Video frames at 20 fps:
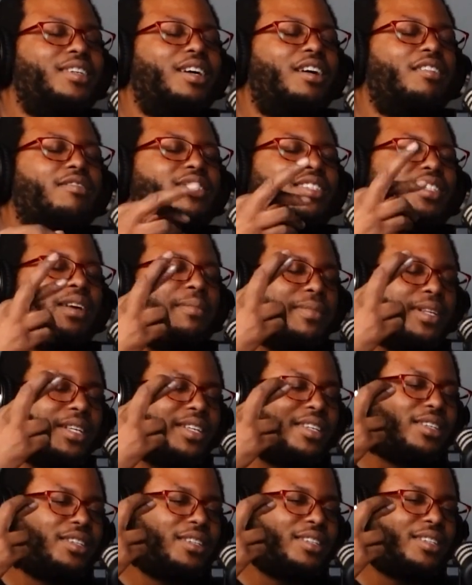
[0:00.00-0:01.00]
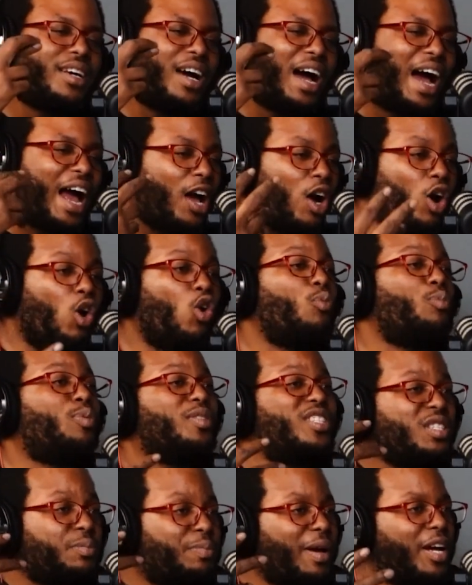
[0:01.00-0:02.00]
of something I hope
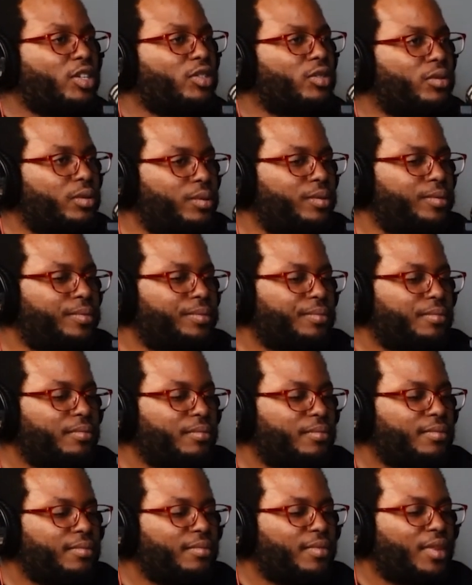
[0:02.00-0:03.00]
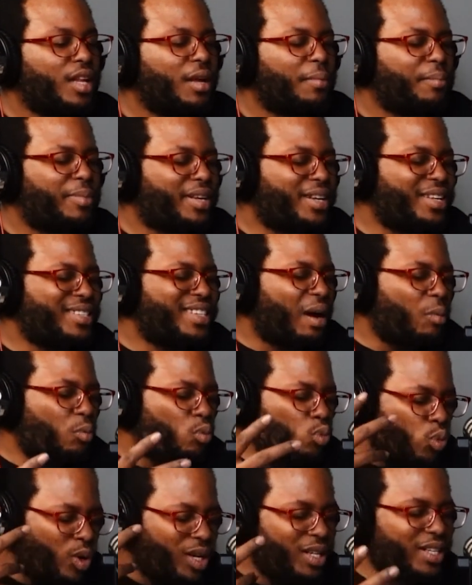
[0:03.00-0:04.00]
special because
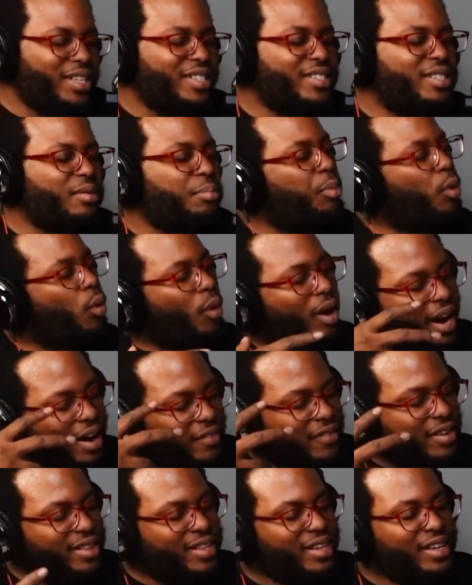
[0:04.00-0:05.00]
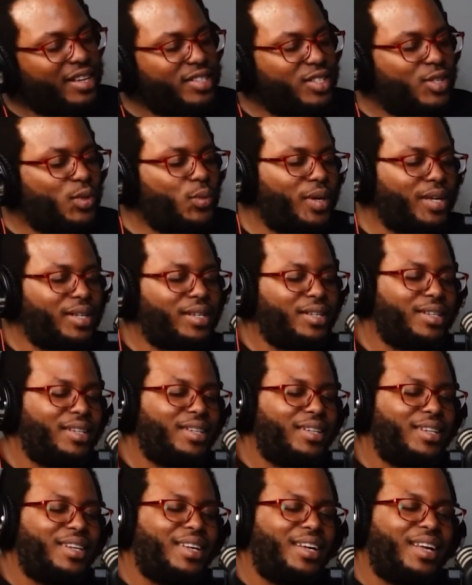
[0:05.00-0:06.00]
I'm willing to pour everything into it
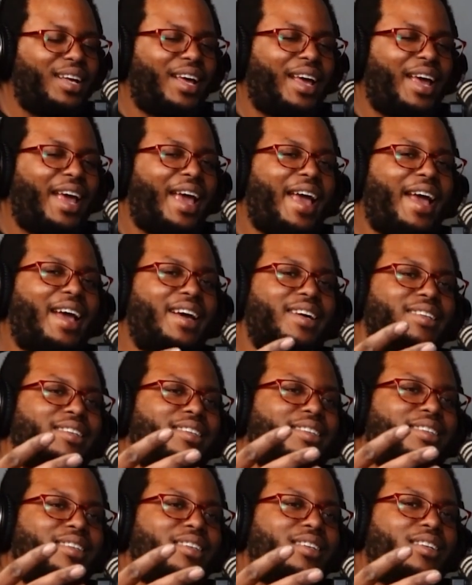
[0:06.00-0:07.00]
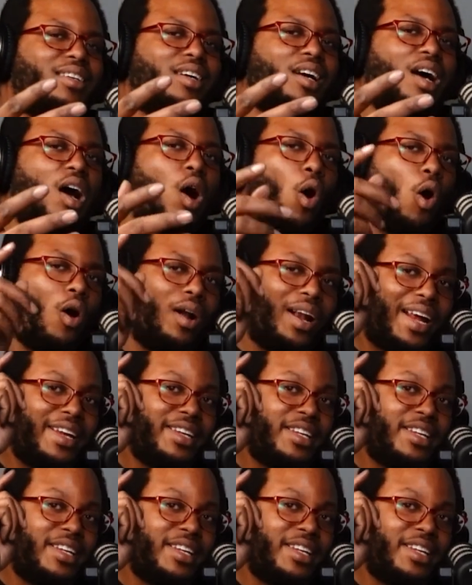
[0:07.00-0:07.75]
and all I